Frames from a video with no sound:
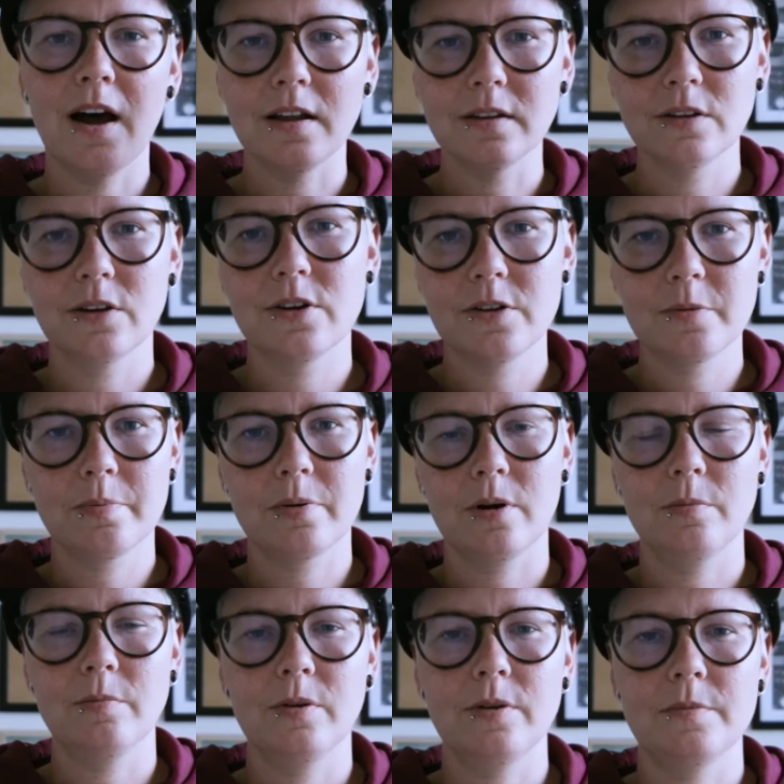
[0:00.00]
a lot of the
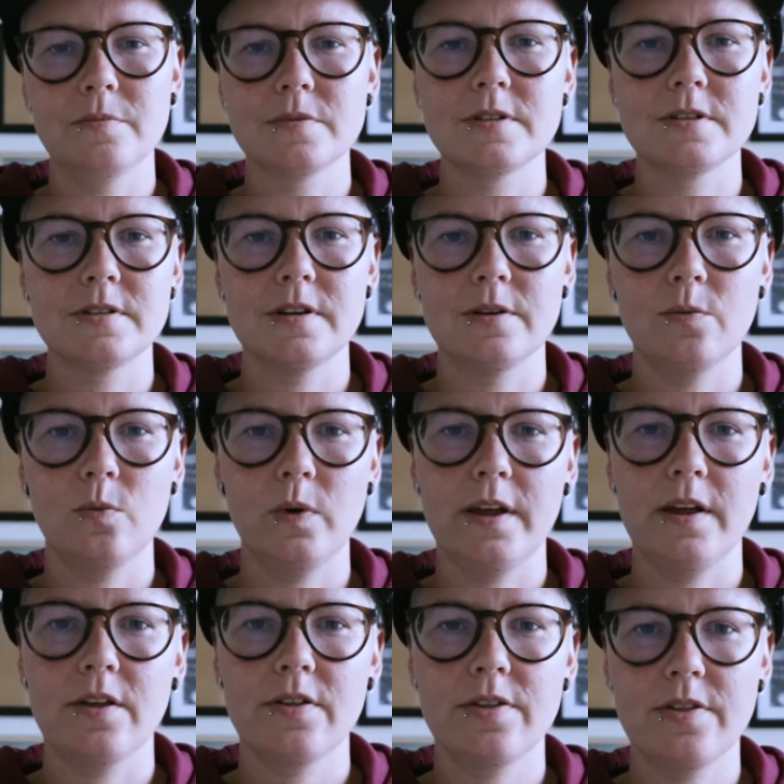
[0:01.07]
problems
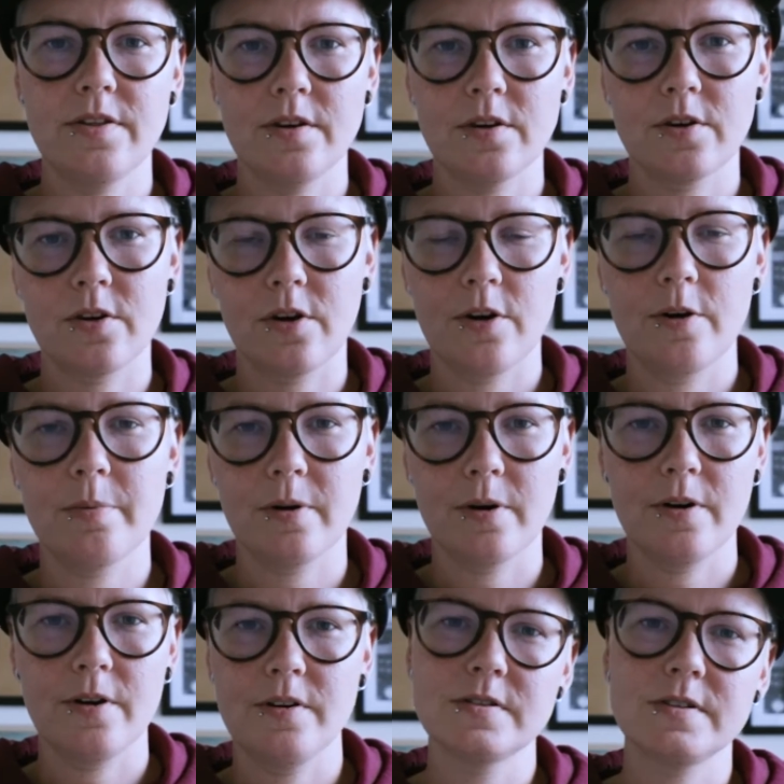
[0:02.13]
with
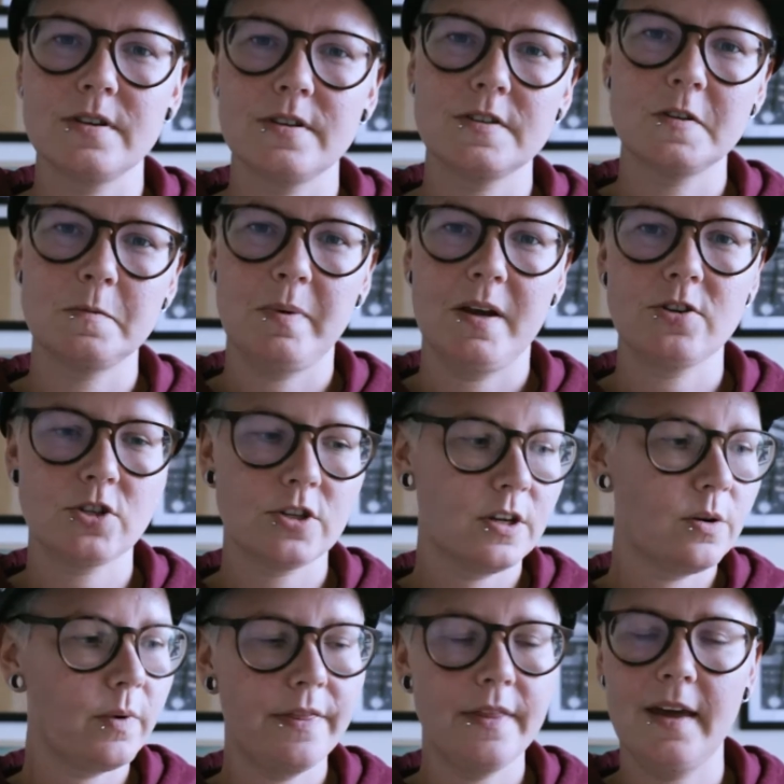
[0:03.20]
GoPros, especially
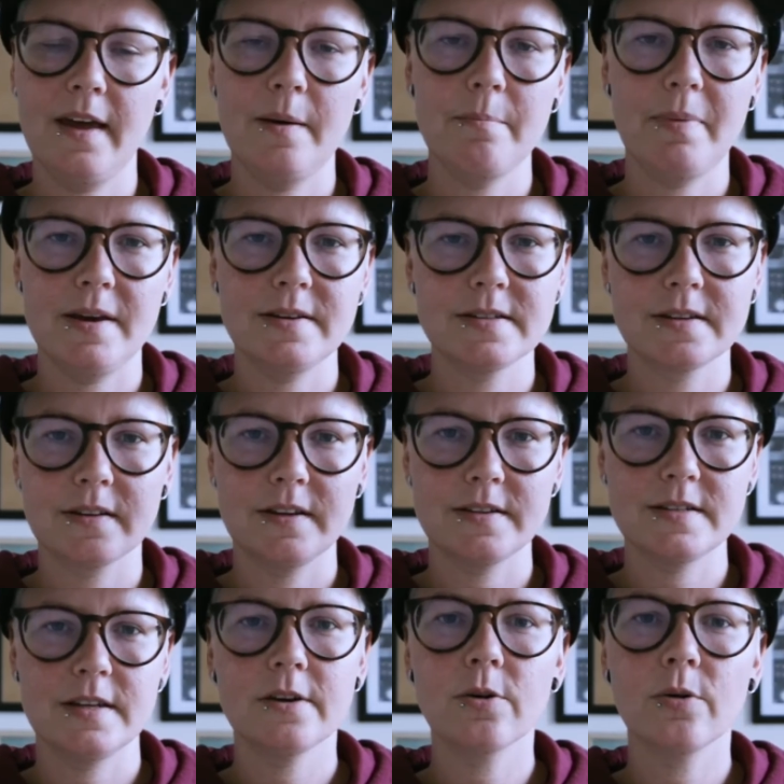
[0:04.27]
when they're basically a
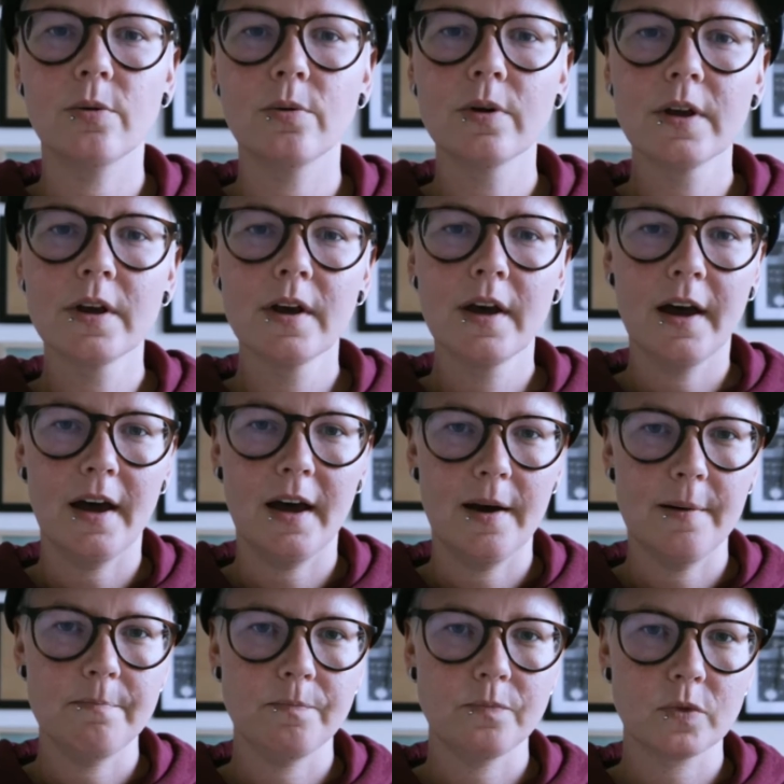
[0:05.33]
single
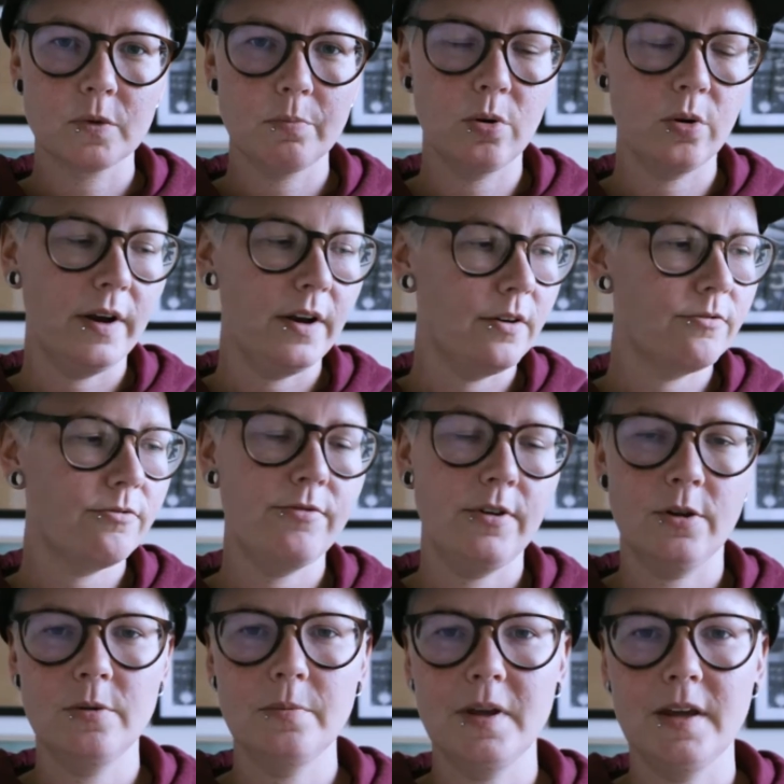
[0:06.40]
point of
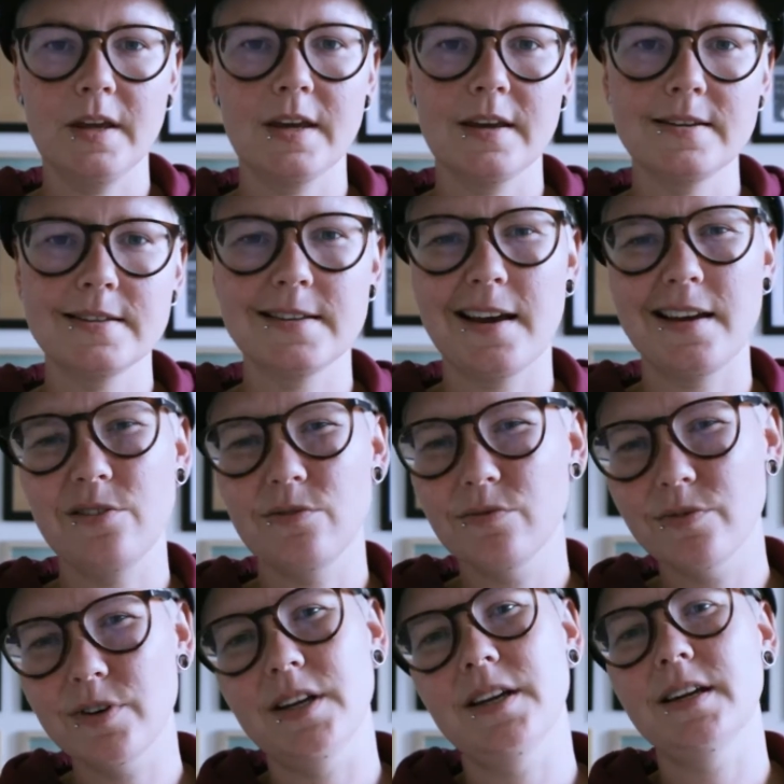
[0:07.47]
filming, is that you
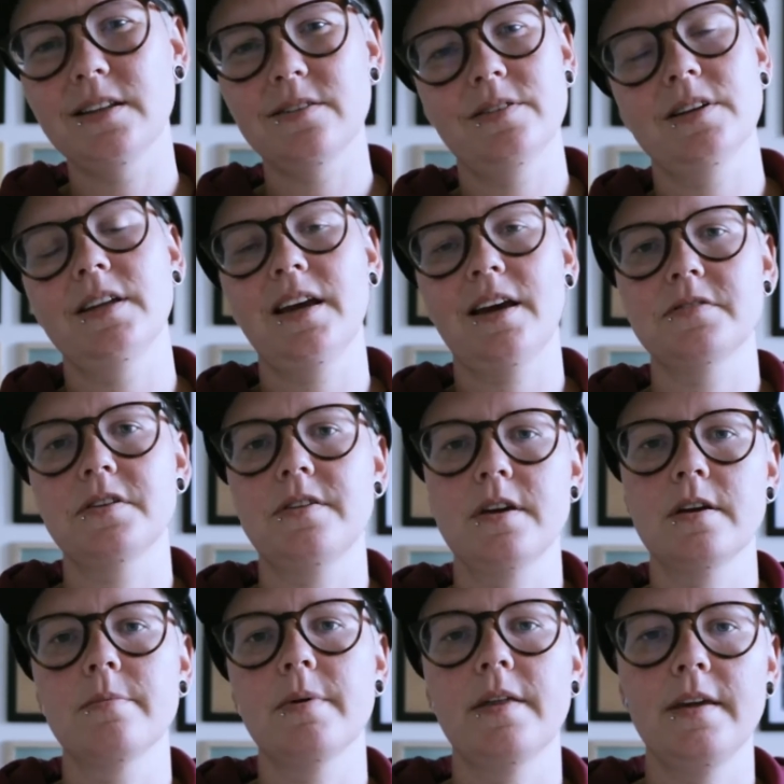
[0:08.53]
really, really have to
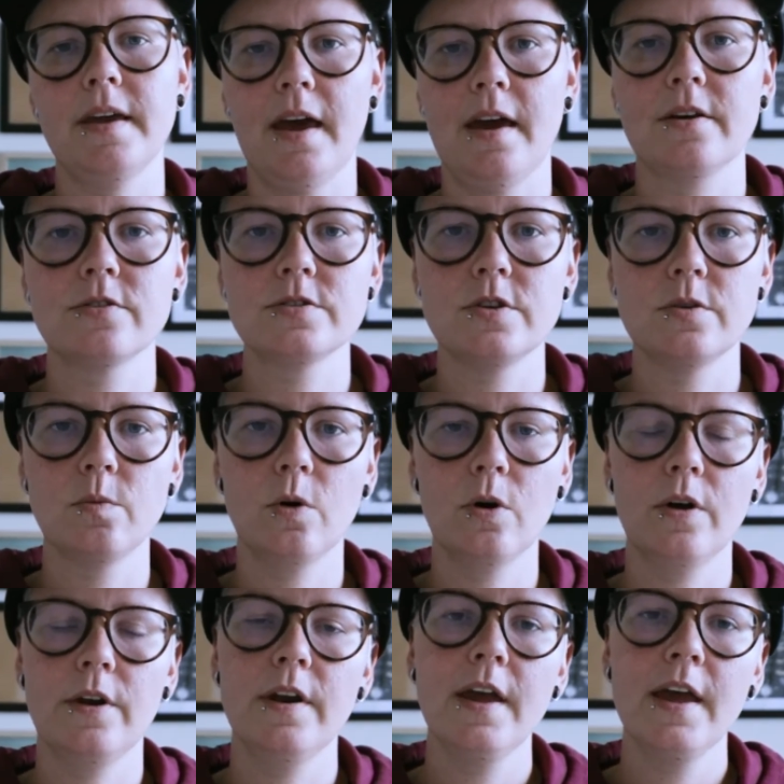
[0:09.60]
think about the angles you
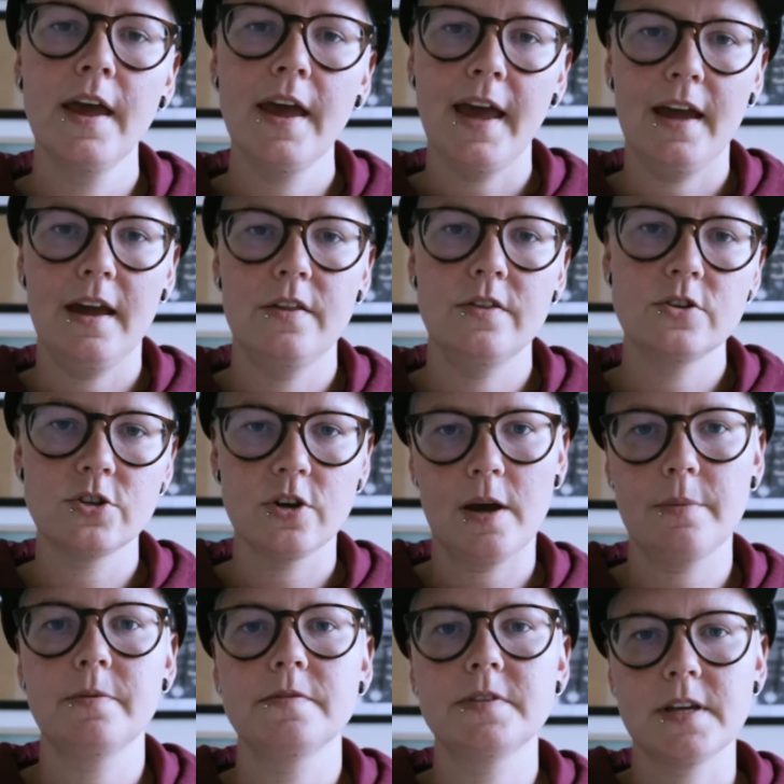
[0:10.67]
want and the
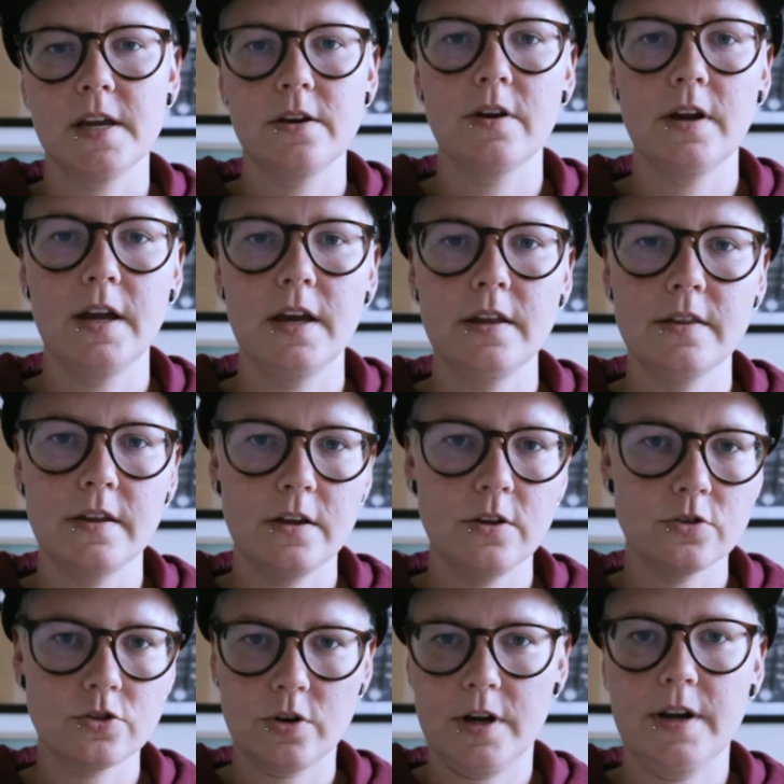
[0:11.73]
type of scenery that
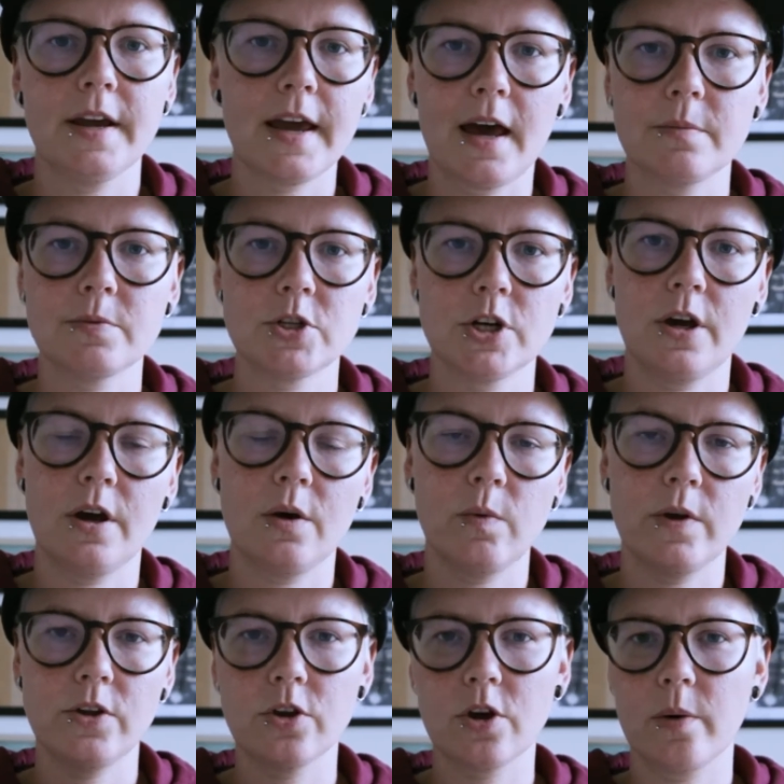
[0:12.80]
you're trying to capture
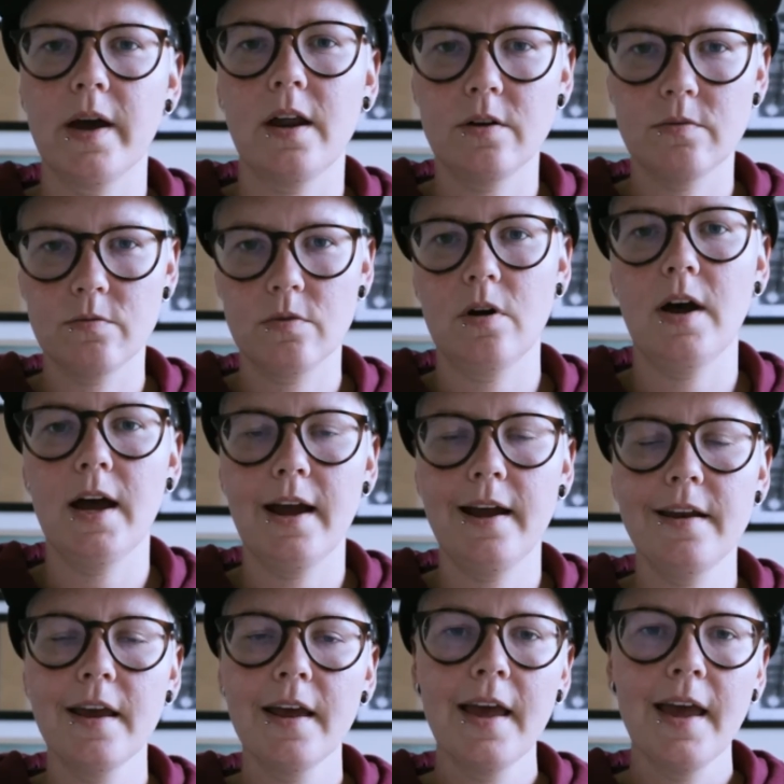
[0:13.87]
when you go out and ride.